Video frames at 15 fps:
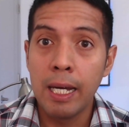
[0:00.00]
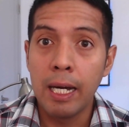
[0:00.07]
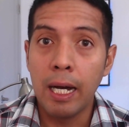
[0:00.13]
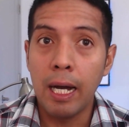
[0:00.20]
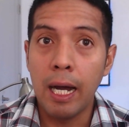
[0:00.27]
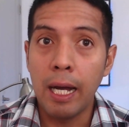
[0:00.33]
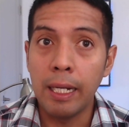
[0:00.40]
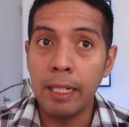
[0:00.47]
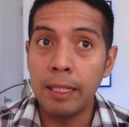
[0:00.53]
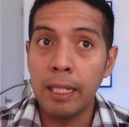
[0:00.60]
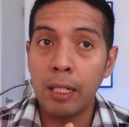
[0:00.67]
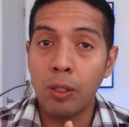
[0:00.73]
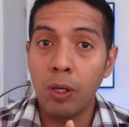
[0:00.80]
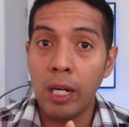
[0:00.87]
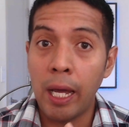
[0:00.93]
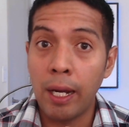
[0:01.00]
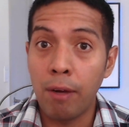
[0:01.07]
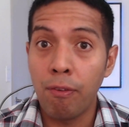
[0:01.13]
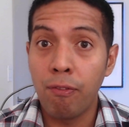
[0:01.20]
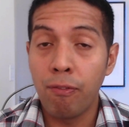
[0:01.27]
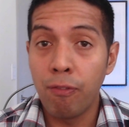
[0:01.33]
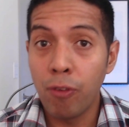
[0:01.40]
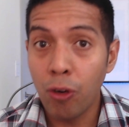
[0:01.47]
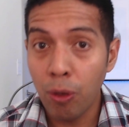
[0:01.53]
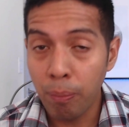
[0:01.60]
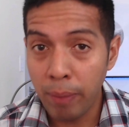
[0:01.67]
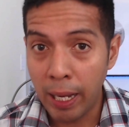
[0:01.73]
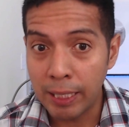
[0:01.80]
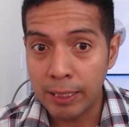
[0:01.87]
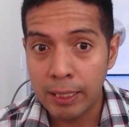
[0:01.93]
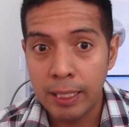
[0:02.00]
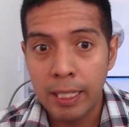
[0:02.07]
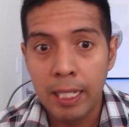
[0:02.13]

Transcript: uh, in a Collada format.